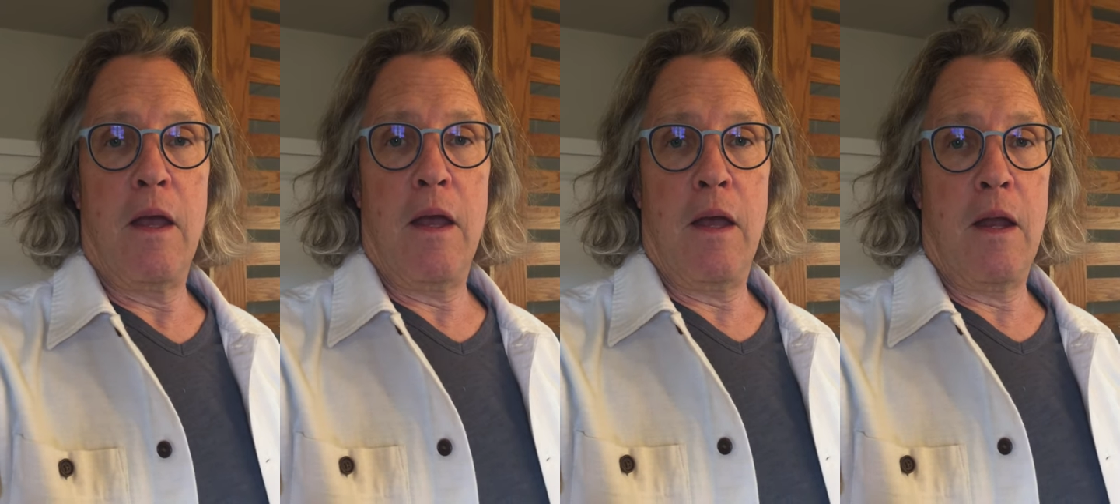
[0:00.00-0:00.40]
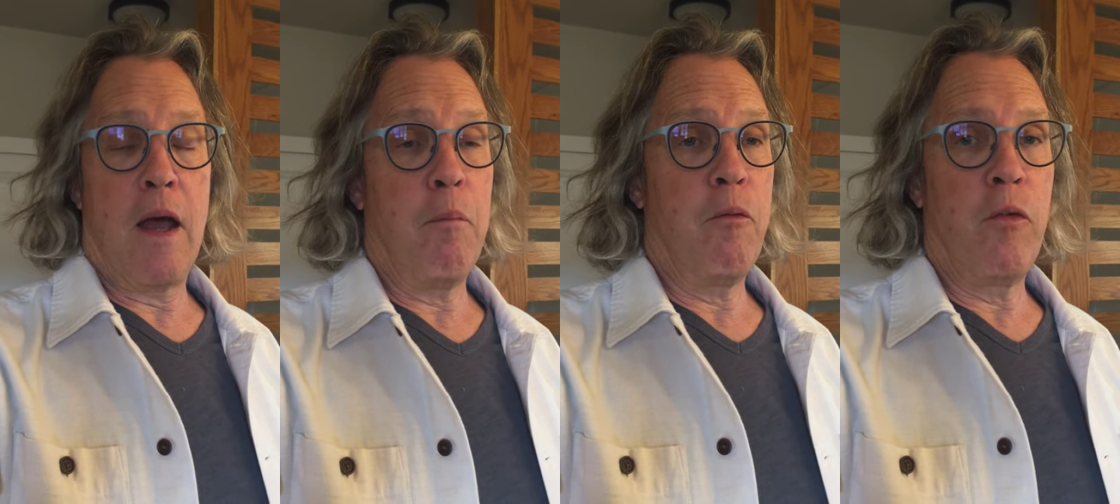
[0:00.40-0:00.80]
And
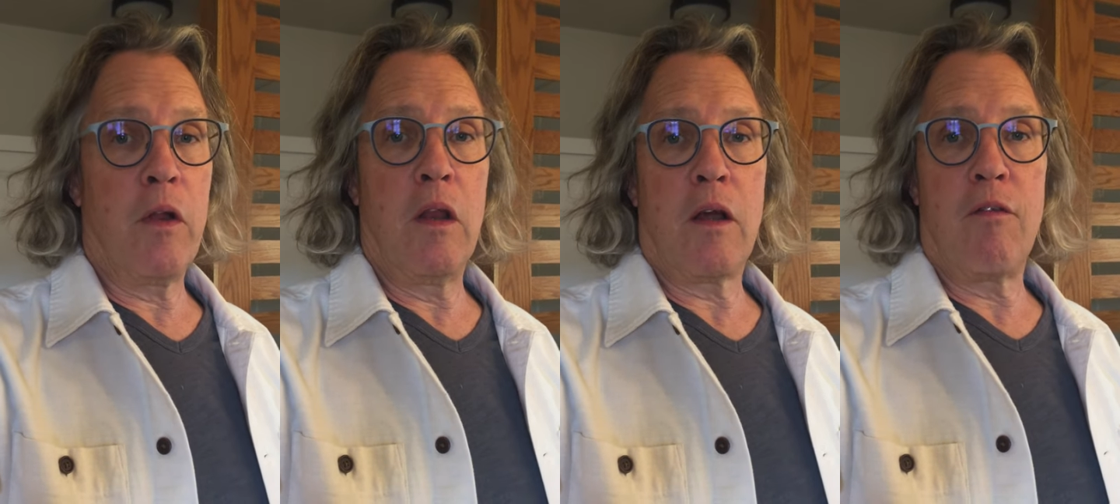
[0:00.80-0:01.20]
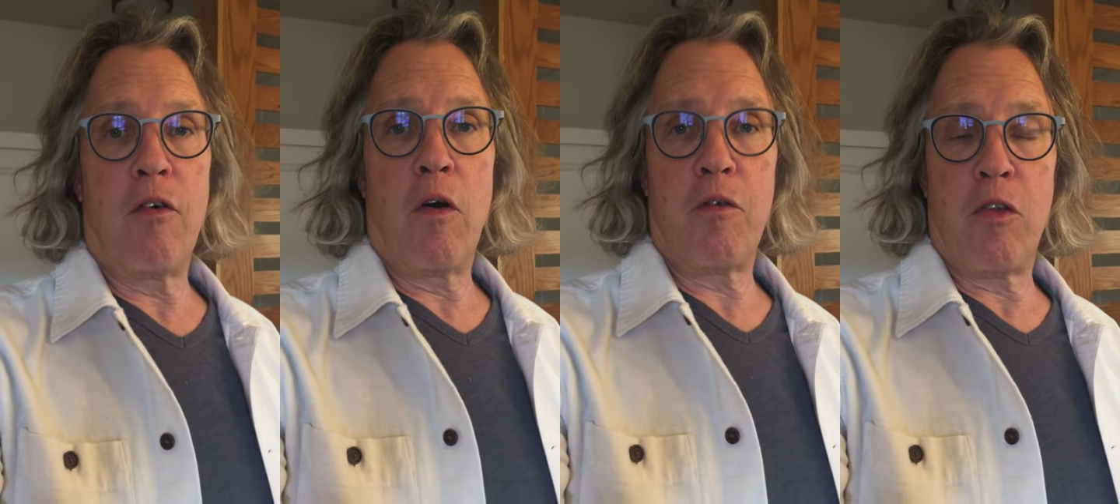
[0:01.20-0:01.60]
I'm really looking
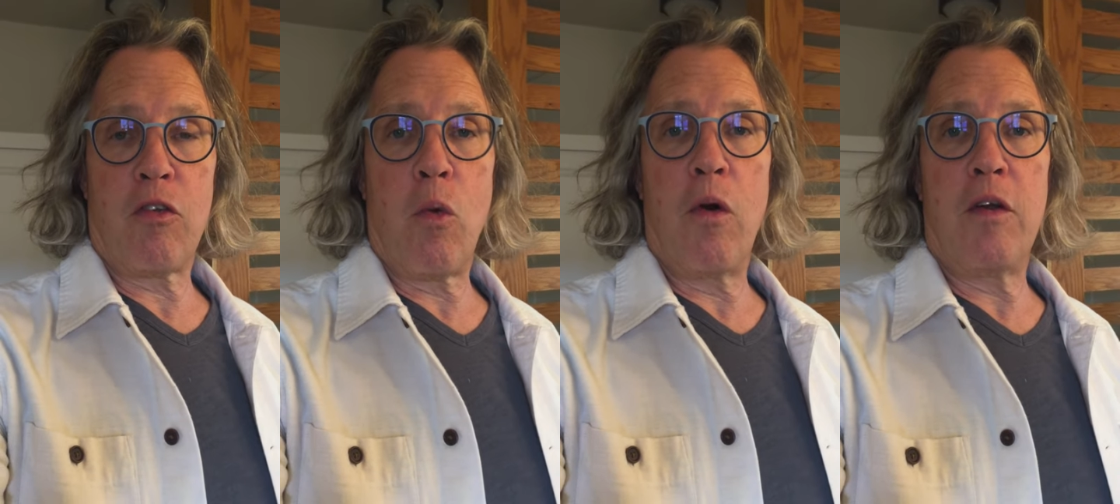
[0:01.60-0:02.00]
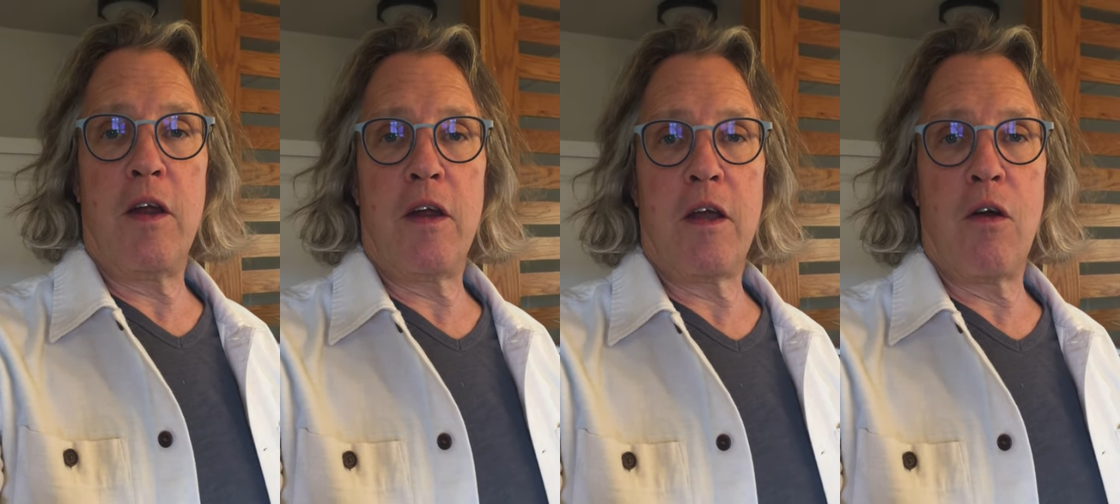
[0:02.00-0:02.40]
forward for this
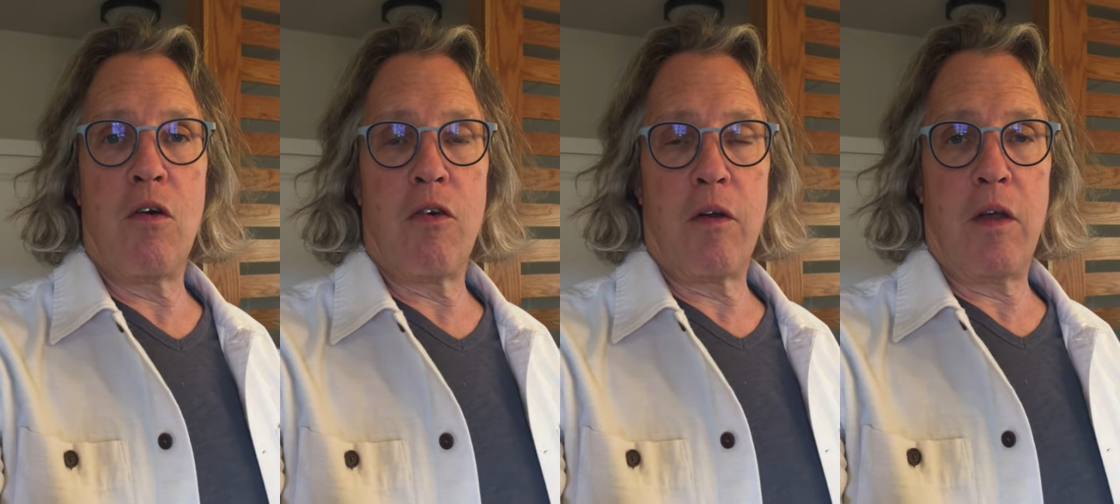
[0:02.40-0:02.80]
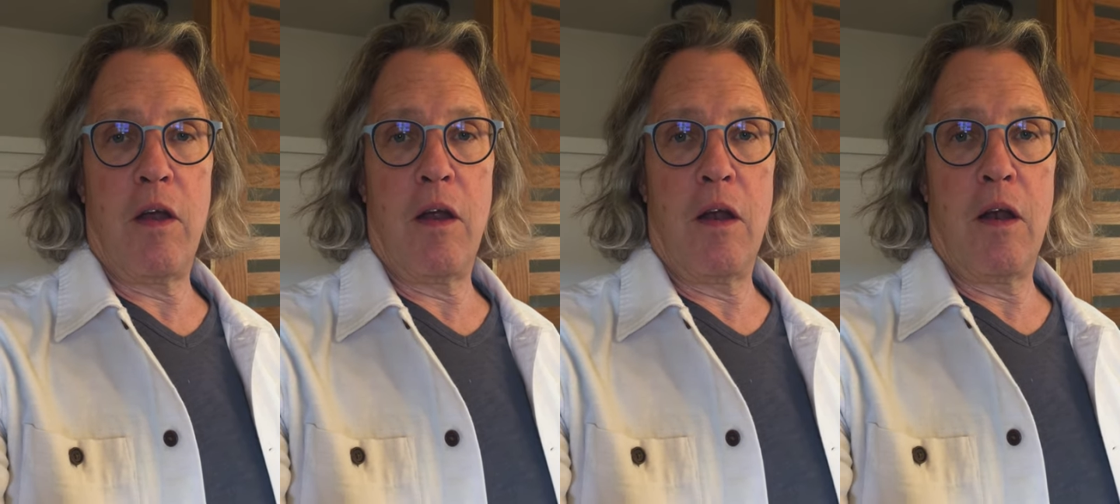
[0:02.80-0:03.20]
quarantine to get over,
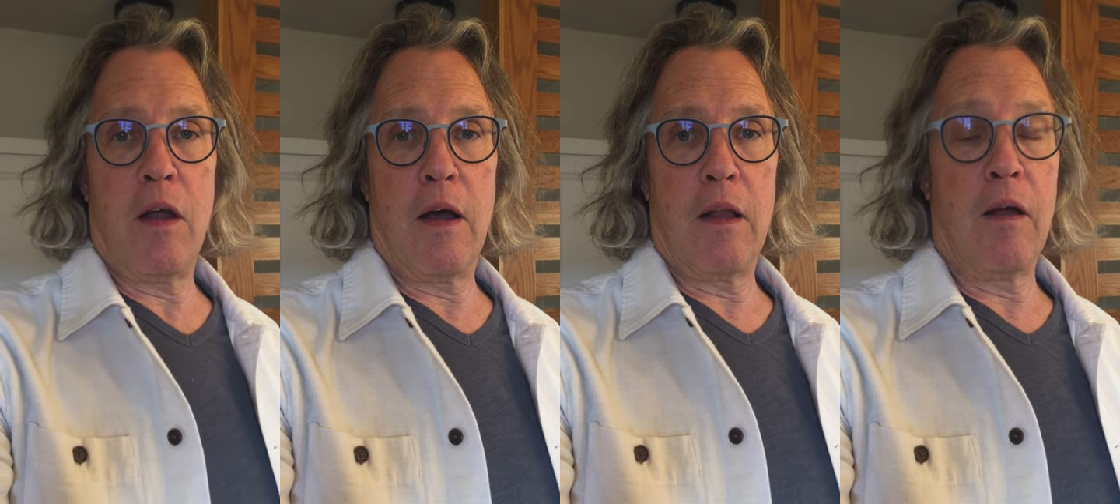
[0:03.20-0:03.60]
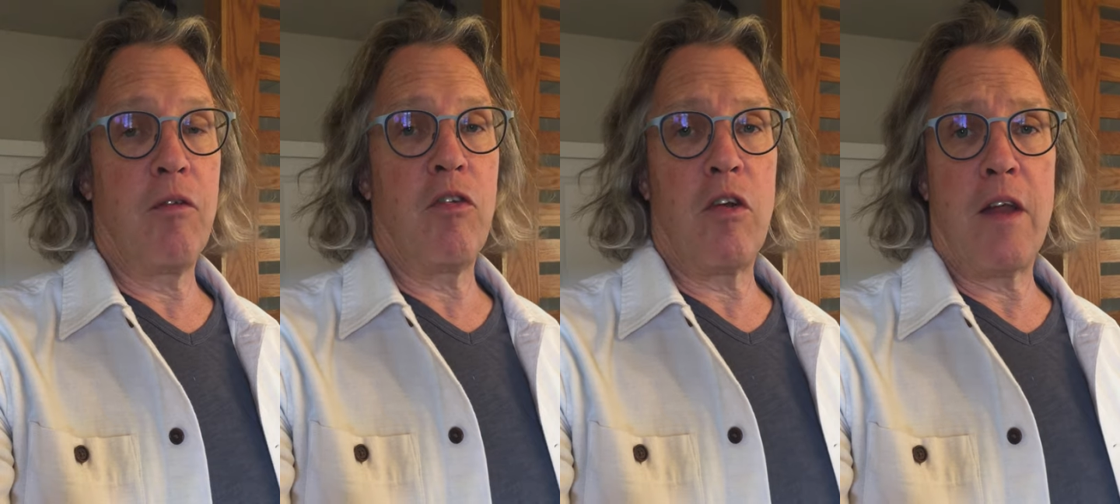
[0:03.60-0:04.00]
and uh, I'd love
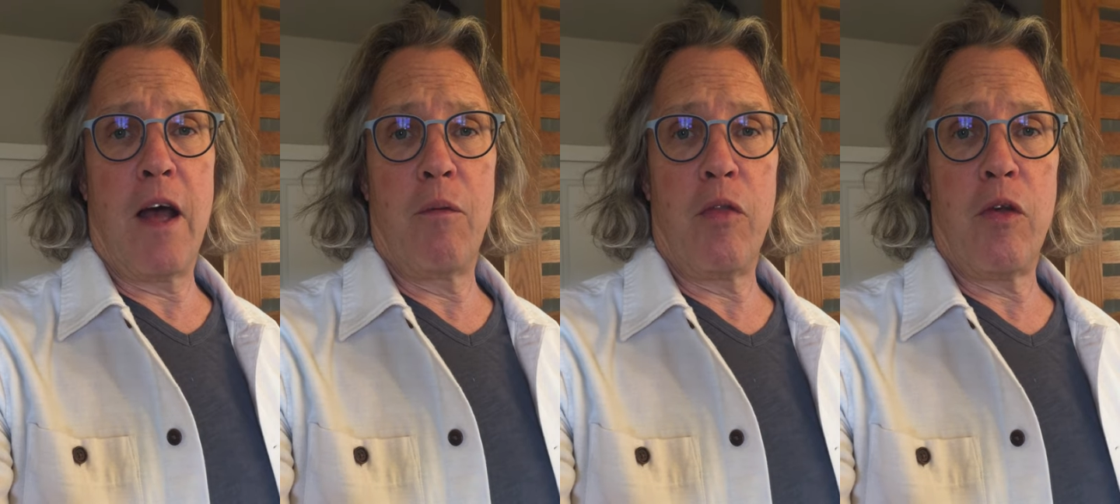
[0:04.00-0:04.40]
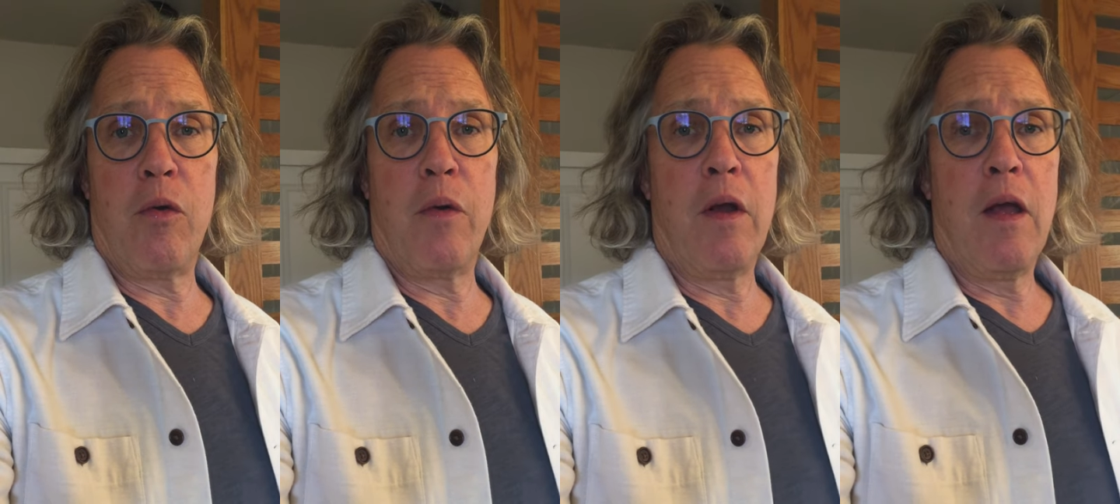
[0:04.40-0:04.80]
to sit down with
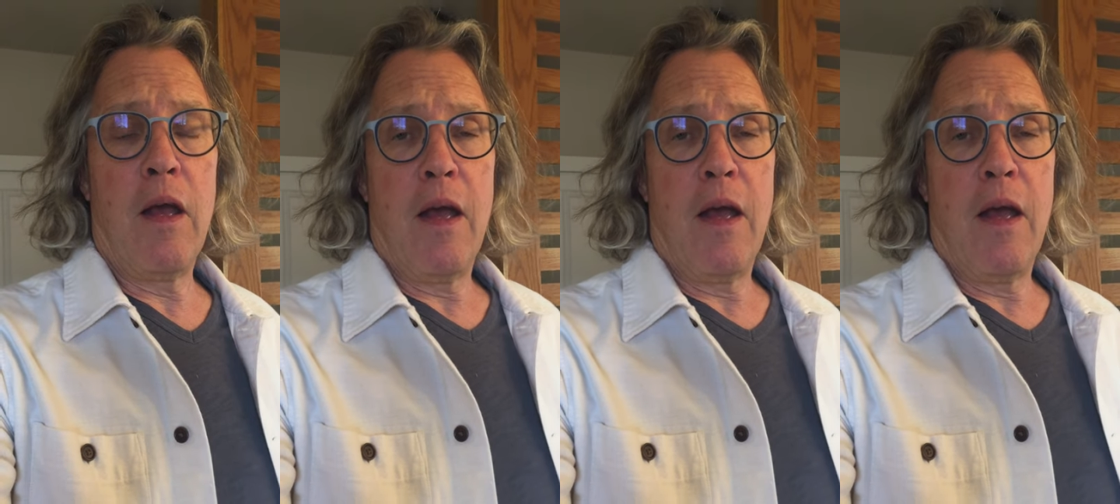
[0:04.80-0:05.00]
you and